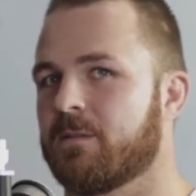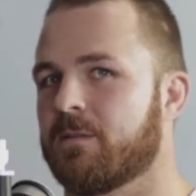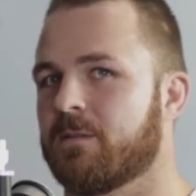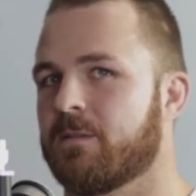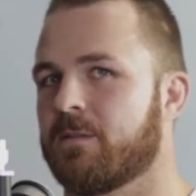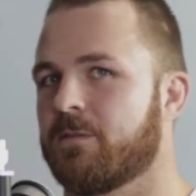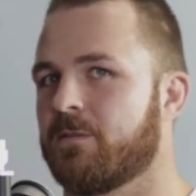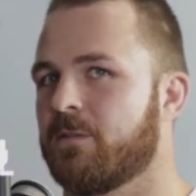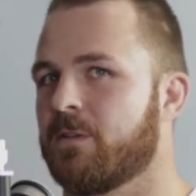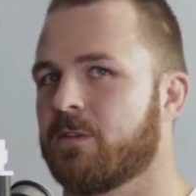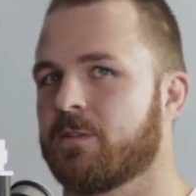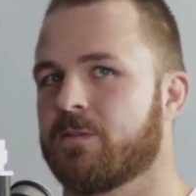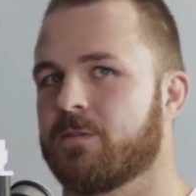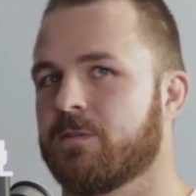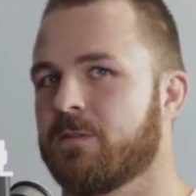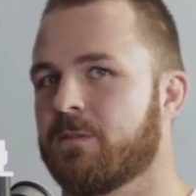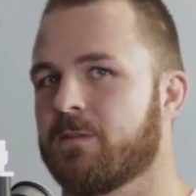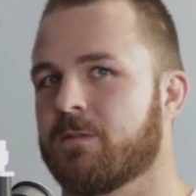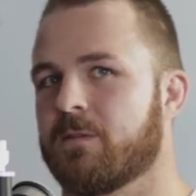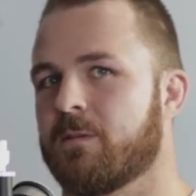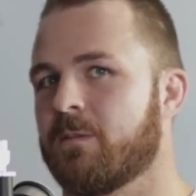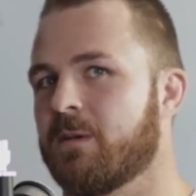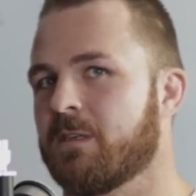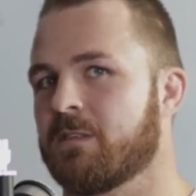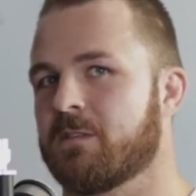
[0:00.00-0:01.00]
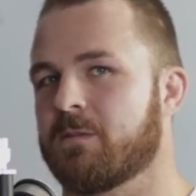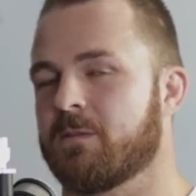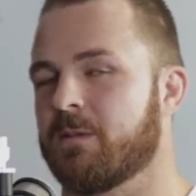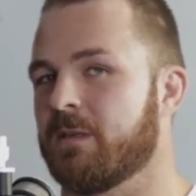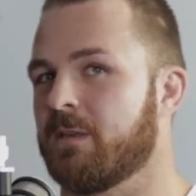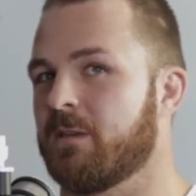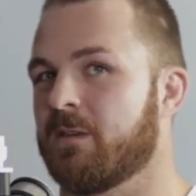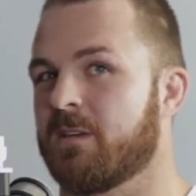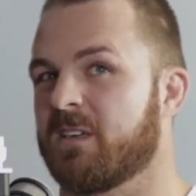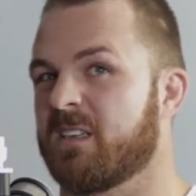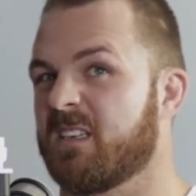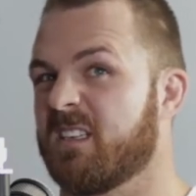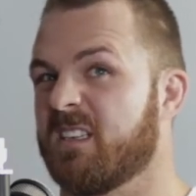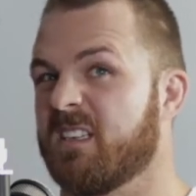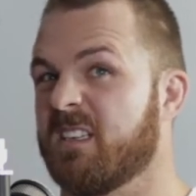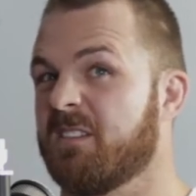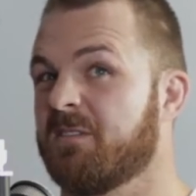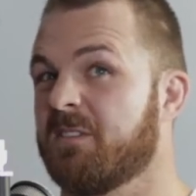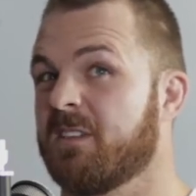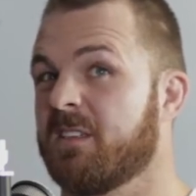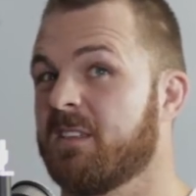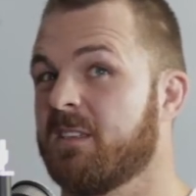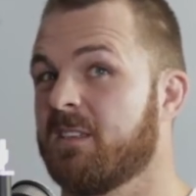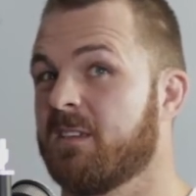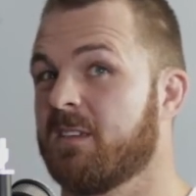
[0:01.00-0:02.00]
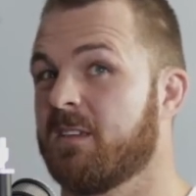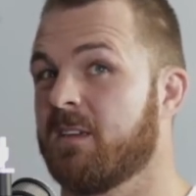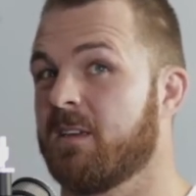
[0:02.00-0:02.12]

If I was, I must have been like 11.